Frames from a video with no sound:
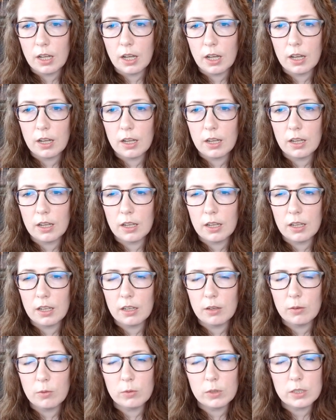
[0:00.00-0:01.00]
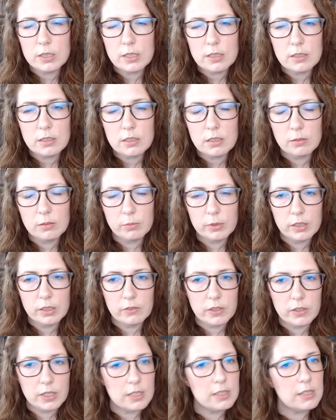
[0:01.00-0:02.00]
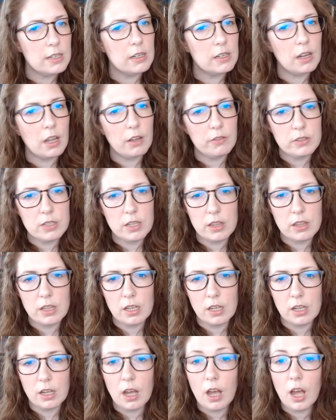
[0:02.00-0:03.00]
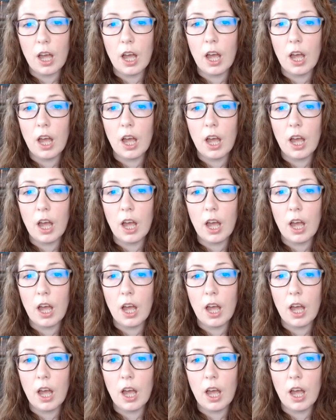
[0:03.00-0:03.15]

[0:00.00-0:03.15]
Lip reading: I wasn't oblivious enough to think